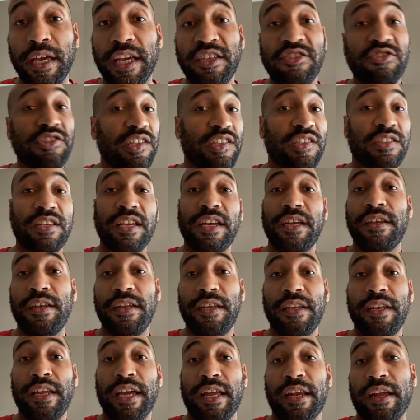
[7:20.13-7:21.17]
It's just sitting
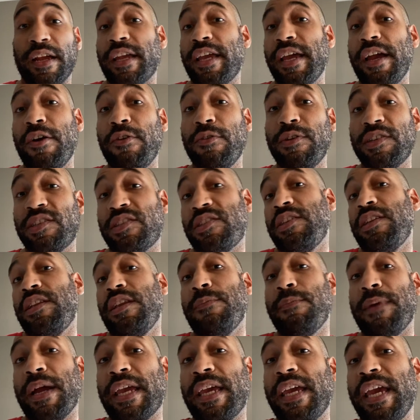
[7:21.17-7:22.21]
in that account. It's sitting in
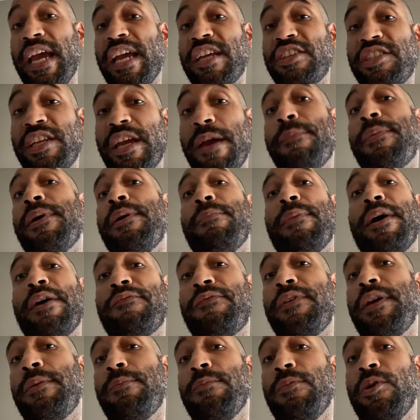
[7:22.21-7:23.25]
my Cash App and my
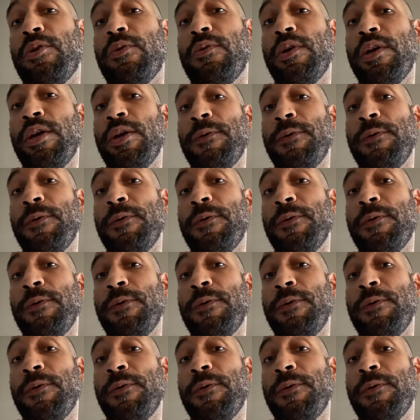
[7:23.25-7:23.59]
Venmo.